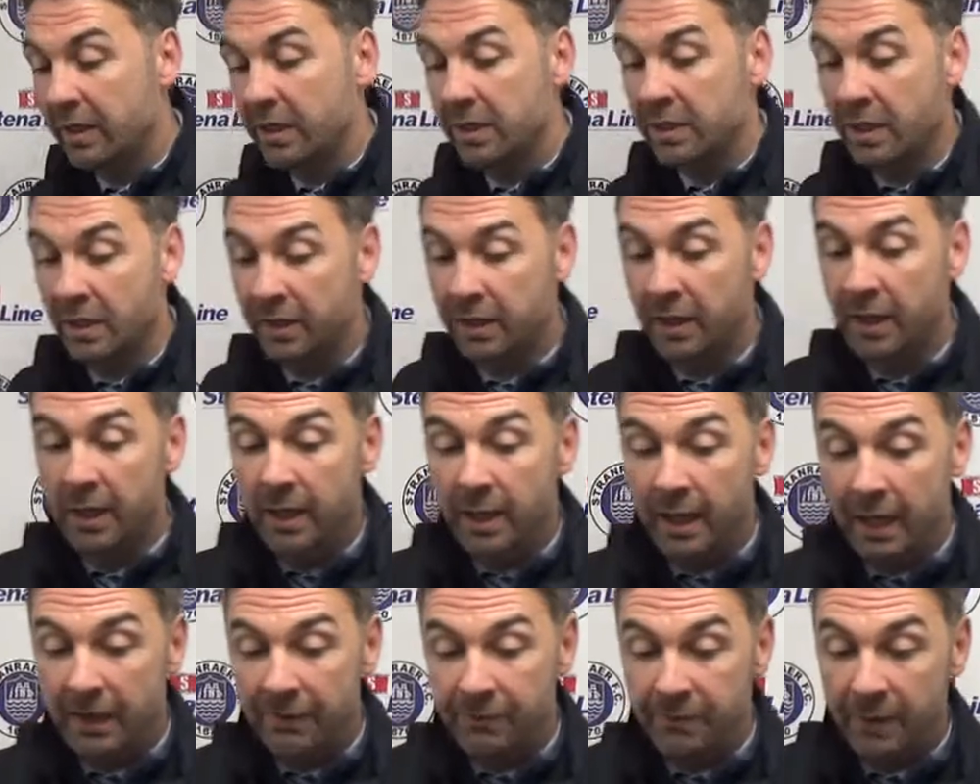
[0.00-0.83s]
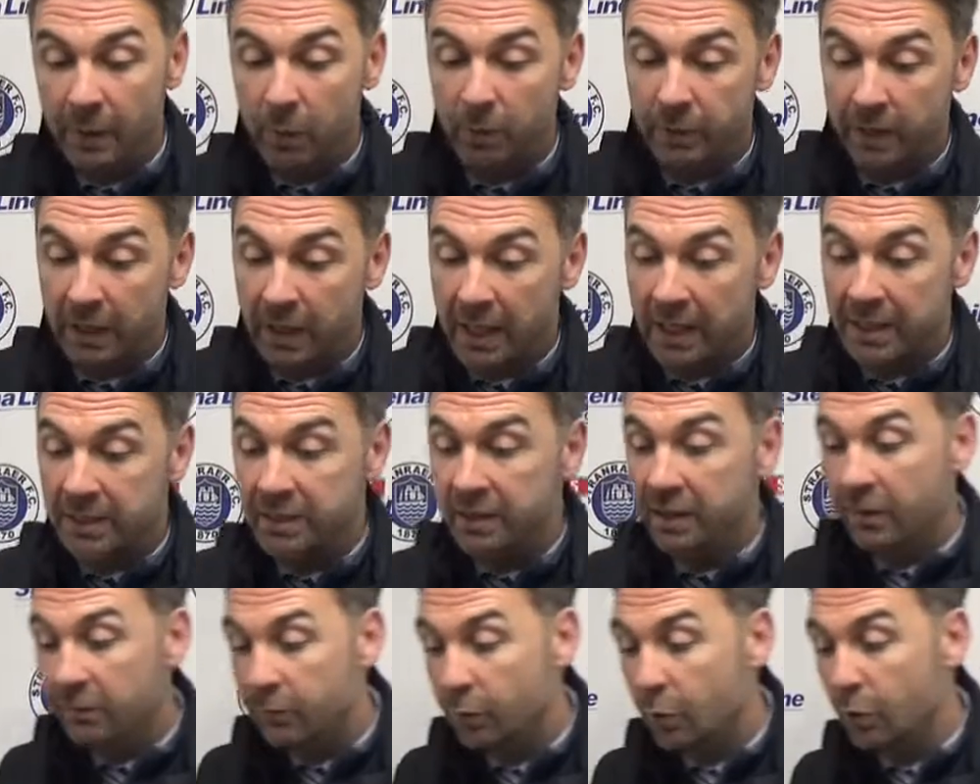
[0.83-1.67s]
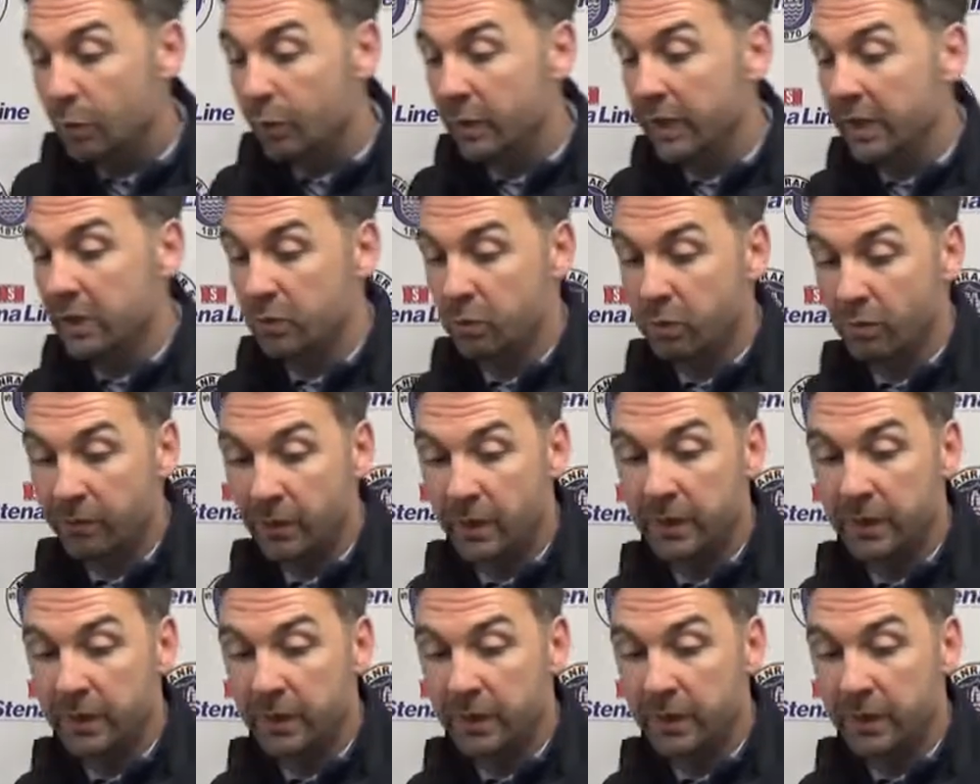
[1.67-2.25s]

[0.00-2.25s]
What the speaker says: because I felt in the last 3 or 4 weeks we've